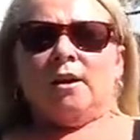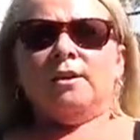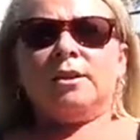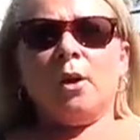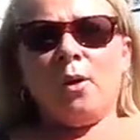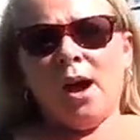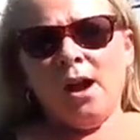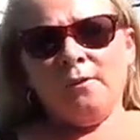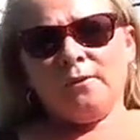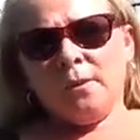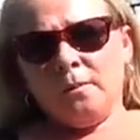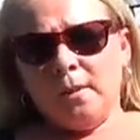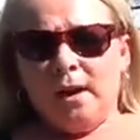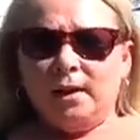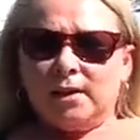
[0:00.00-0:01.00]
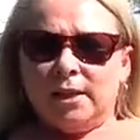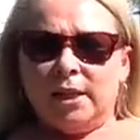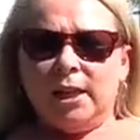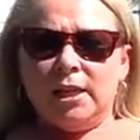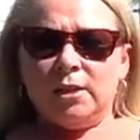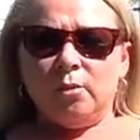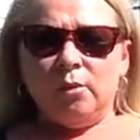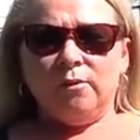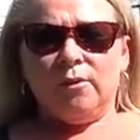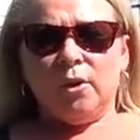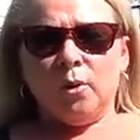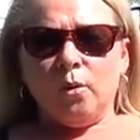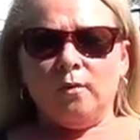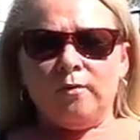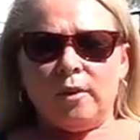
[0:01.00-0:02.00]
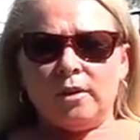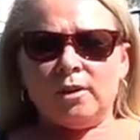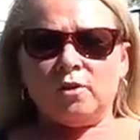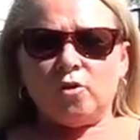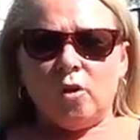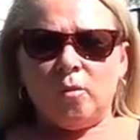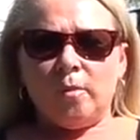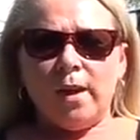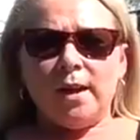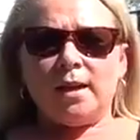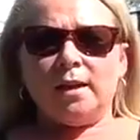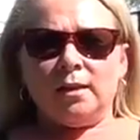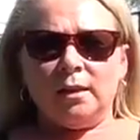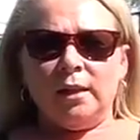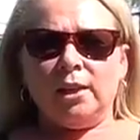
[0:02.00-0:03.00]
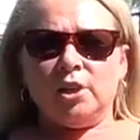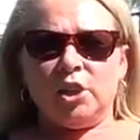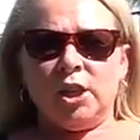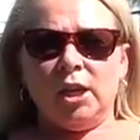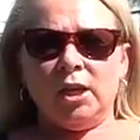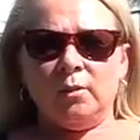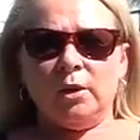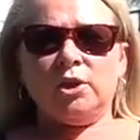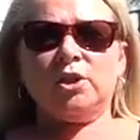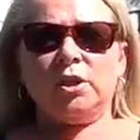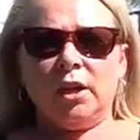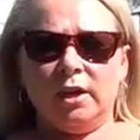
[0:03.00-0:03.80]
So after Marc did his review of the Strongback Elite chair, which,